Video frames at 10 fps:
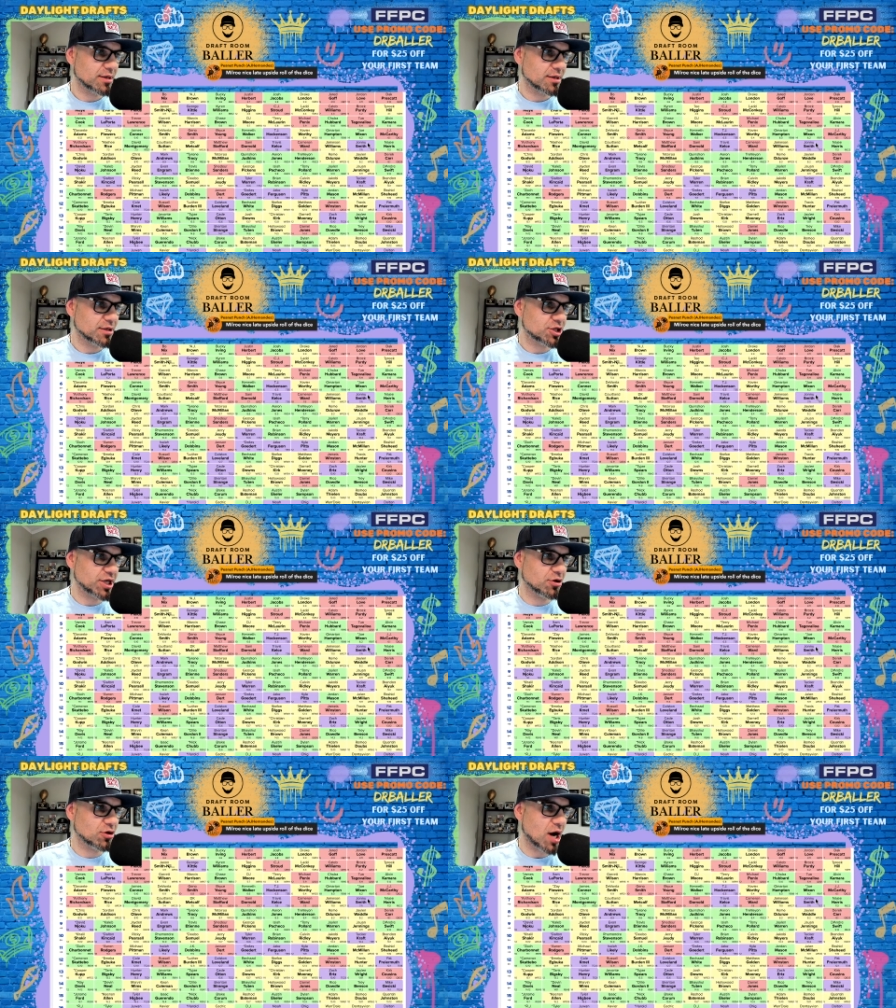
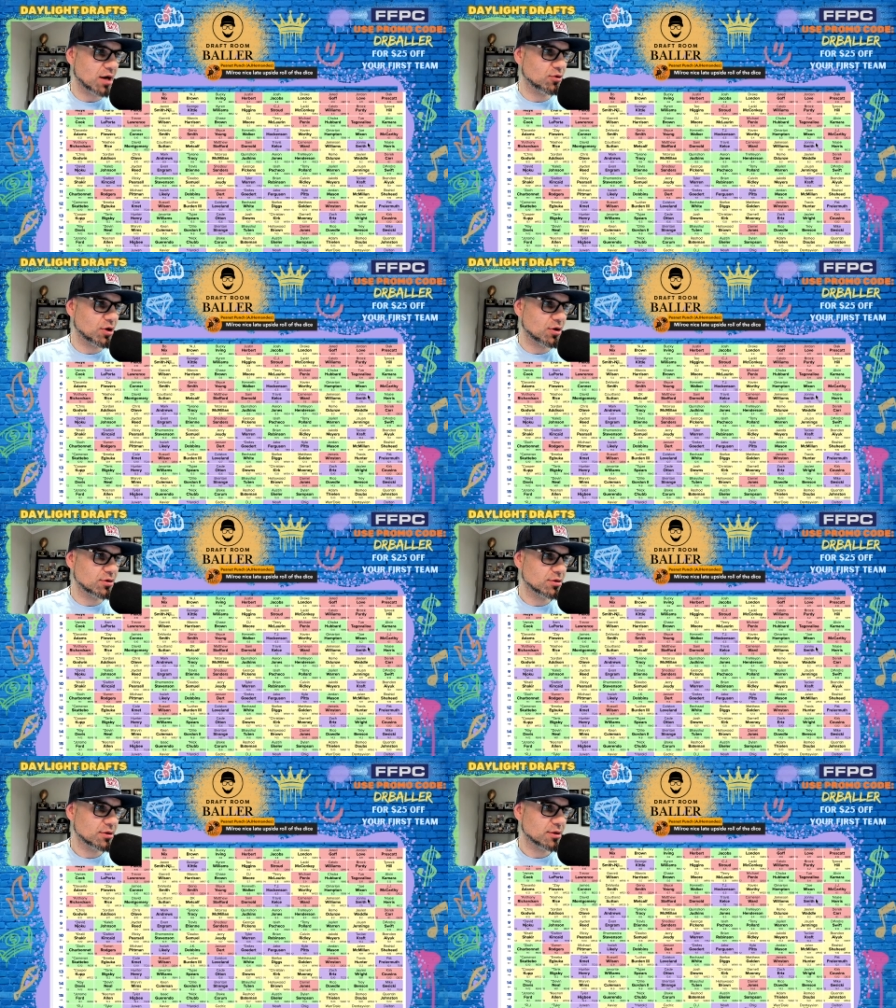
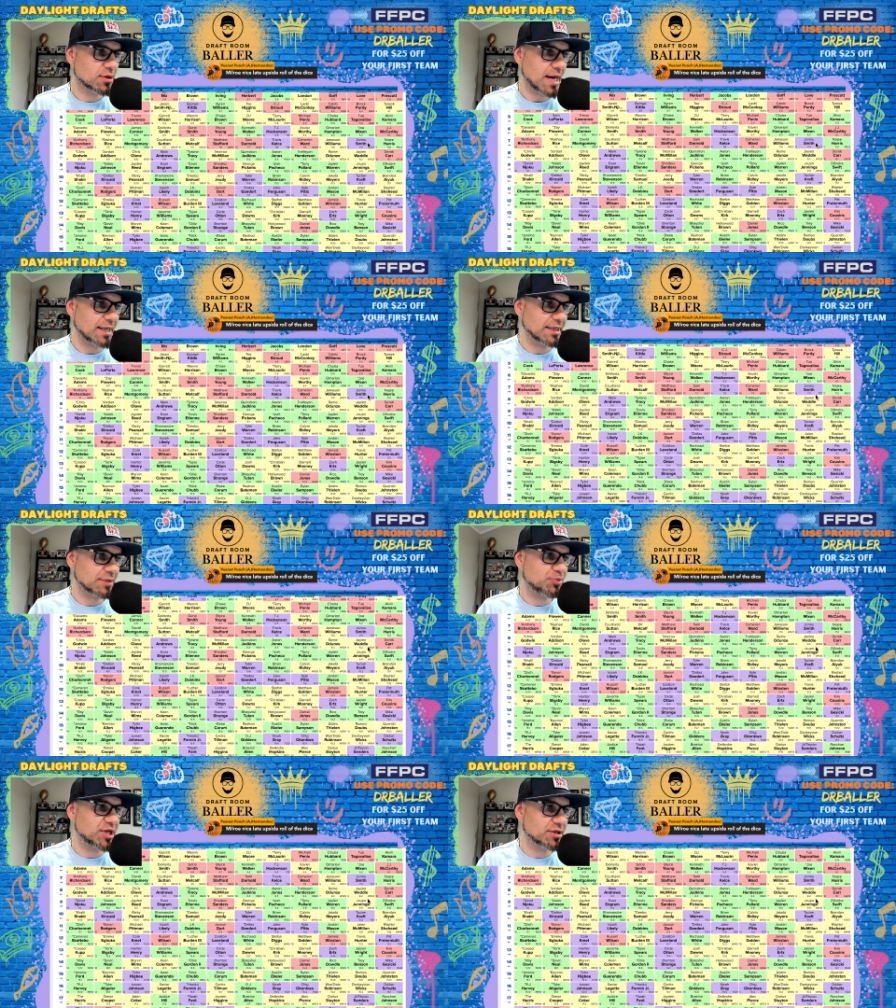Chigokonkwo,
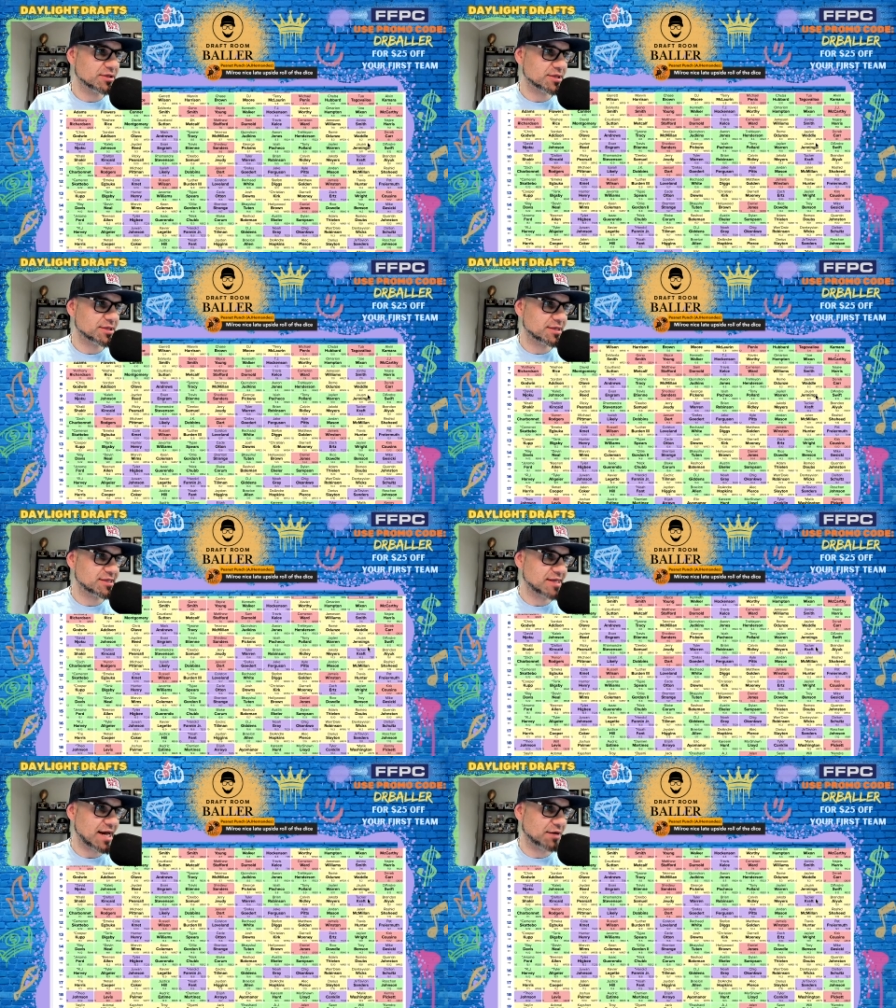Alec Pierce to
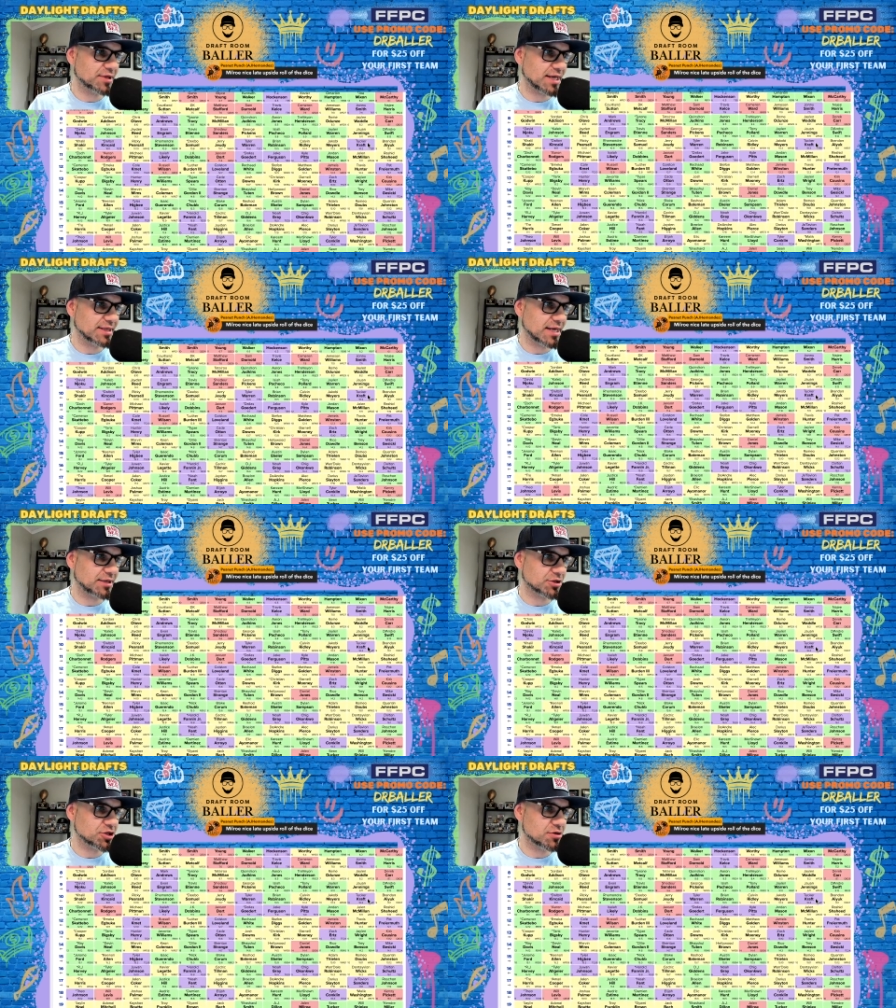stack with that
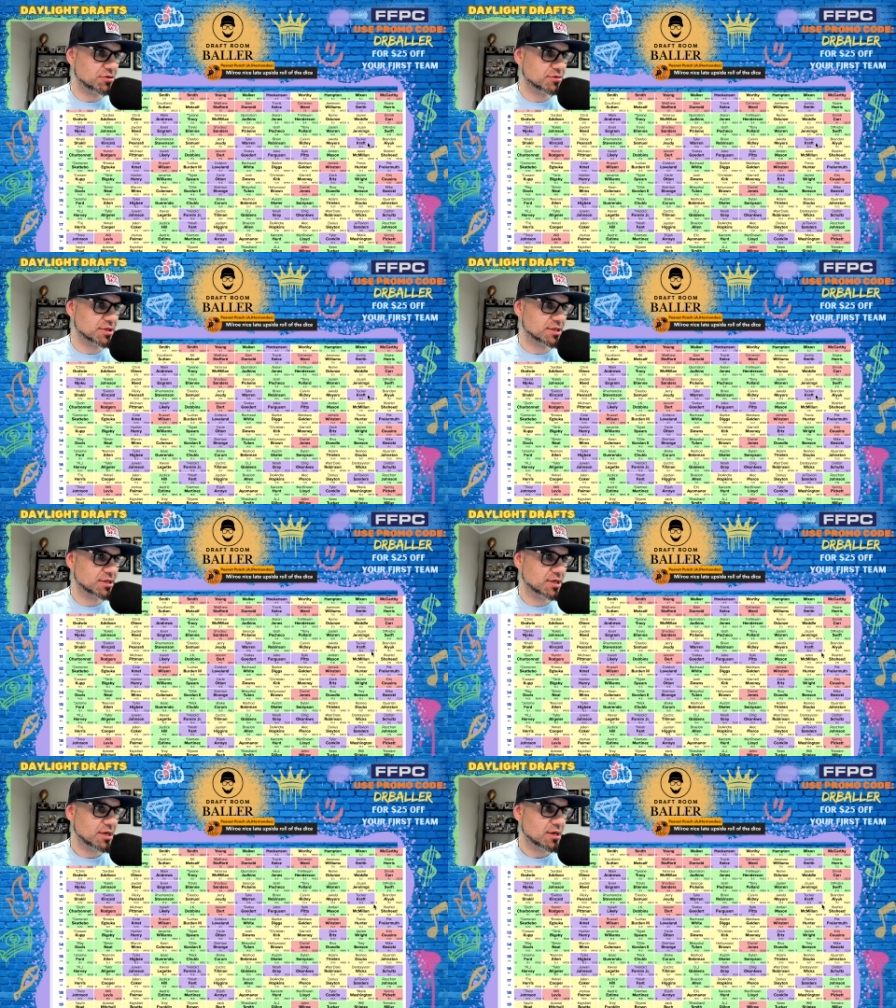Daniel
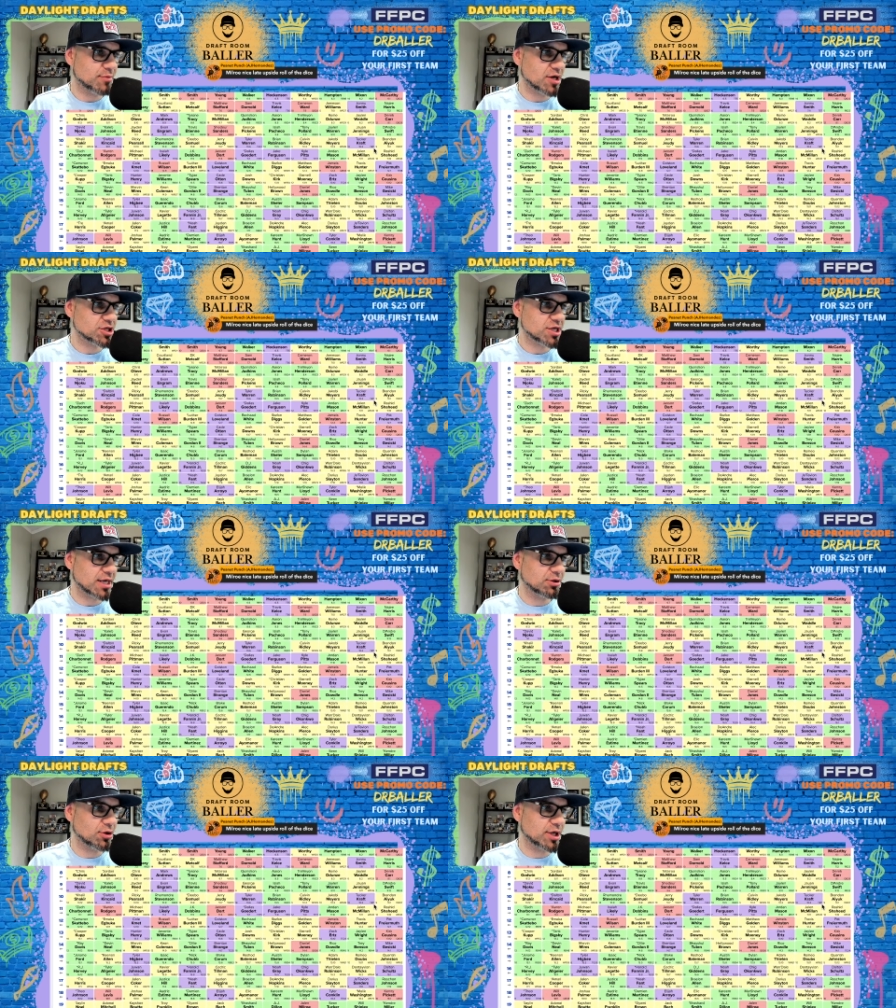Jones,
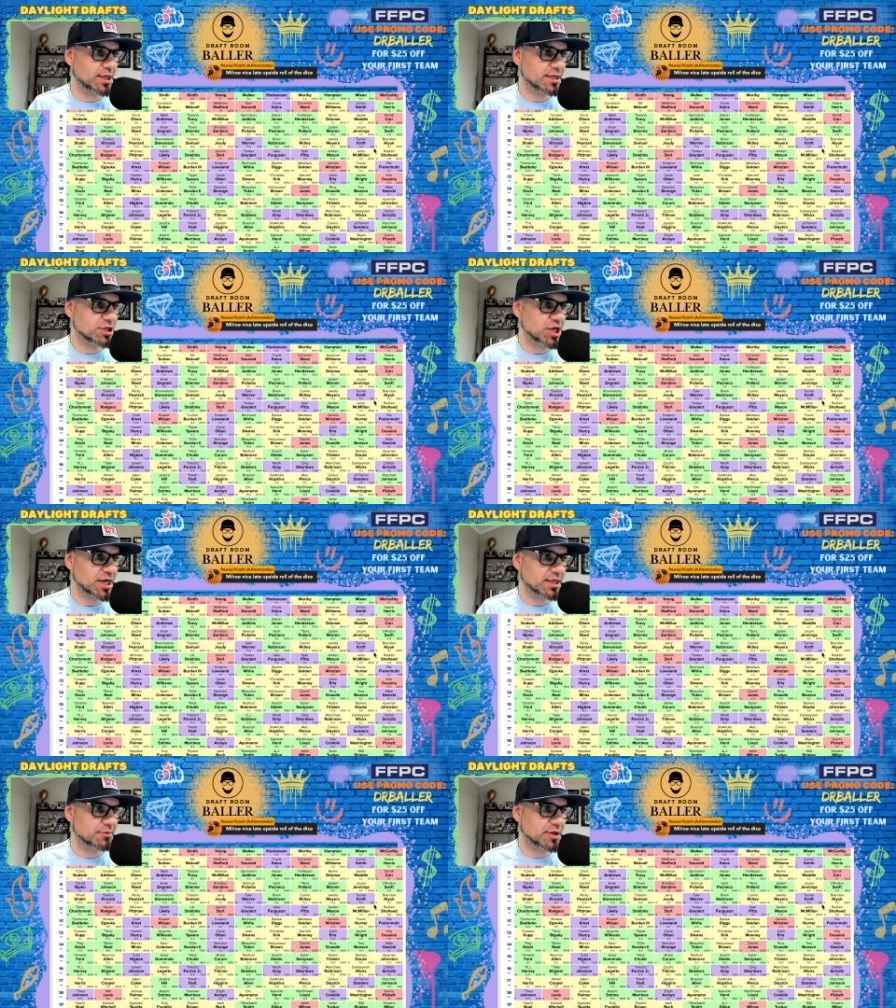Marshawn Lloyd,
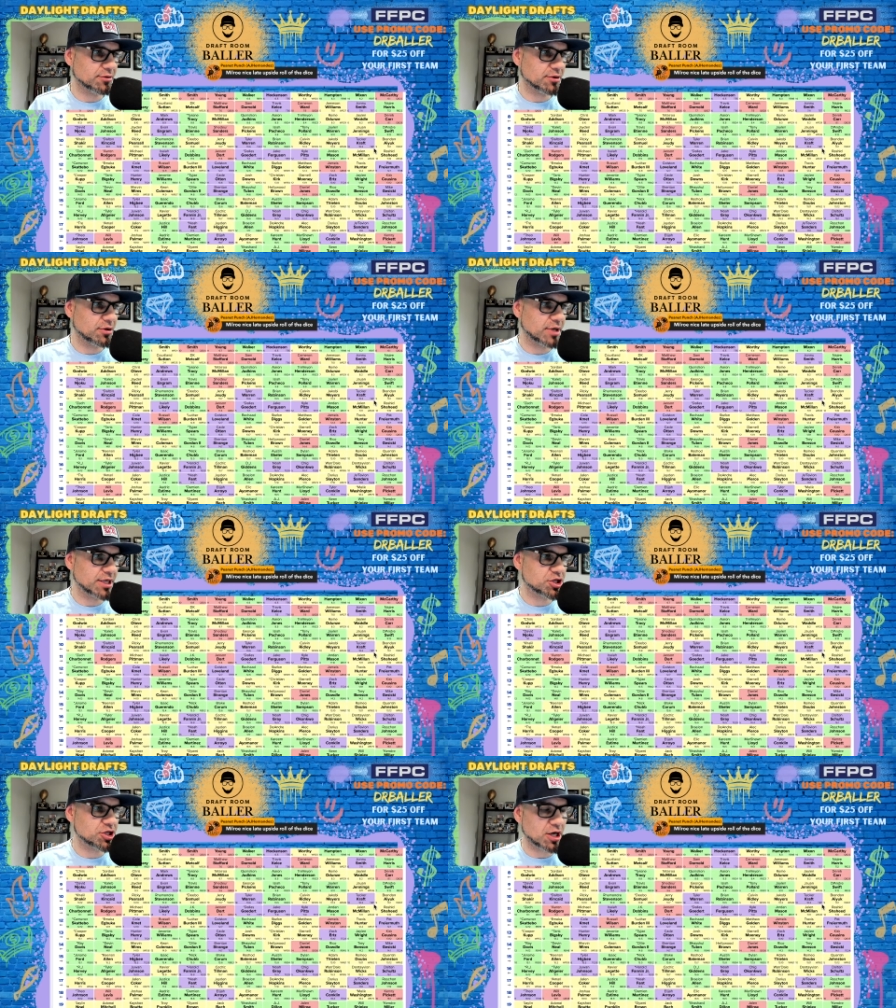Jalen Milroe,
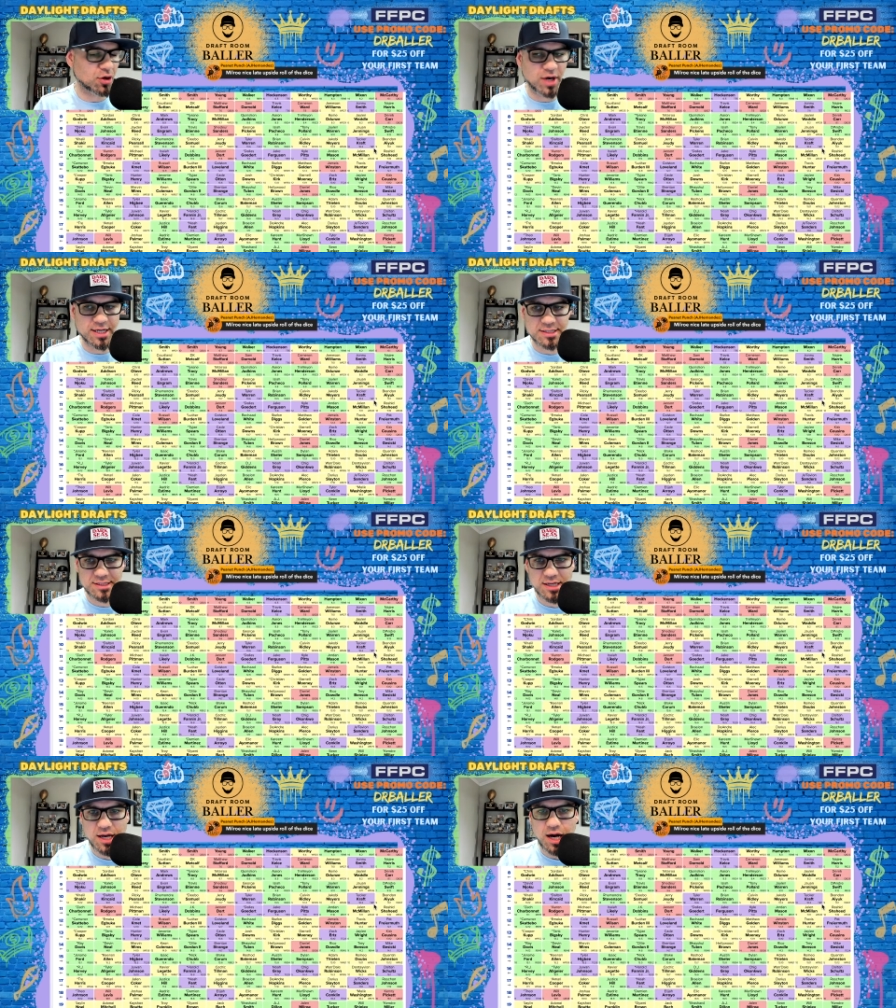and
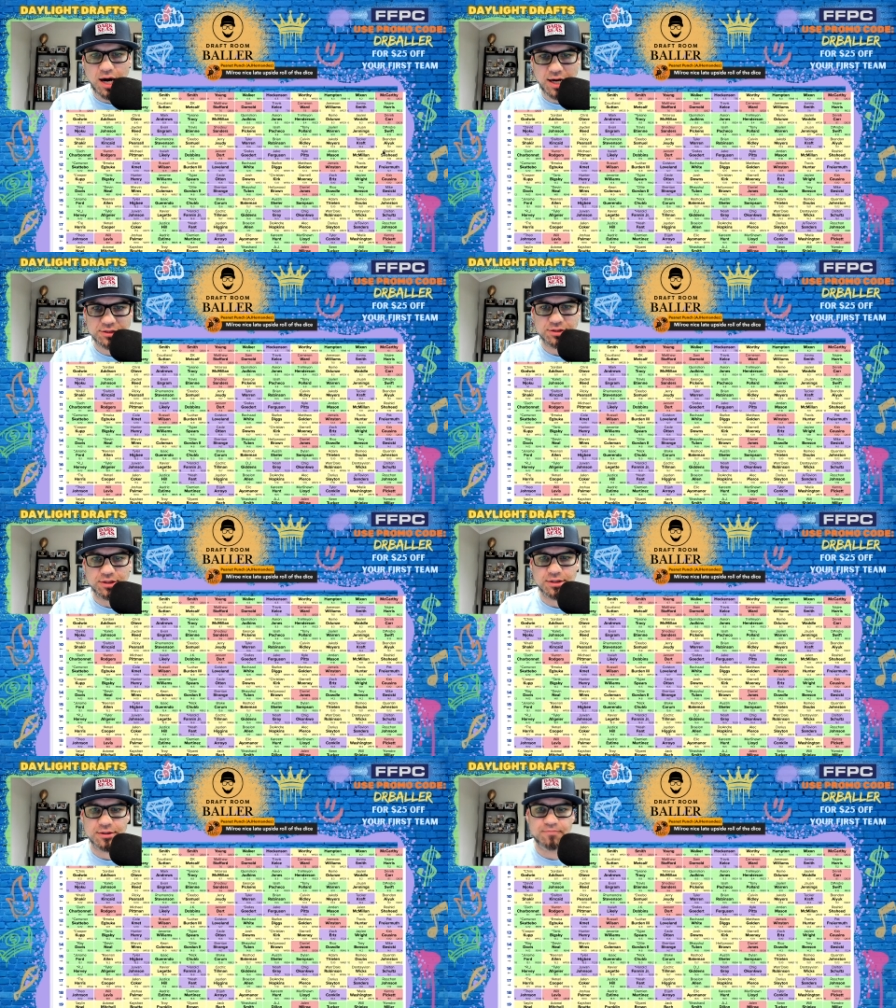Jarquez Hunter.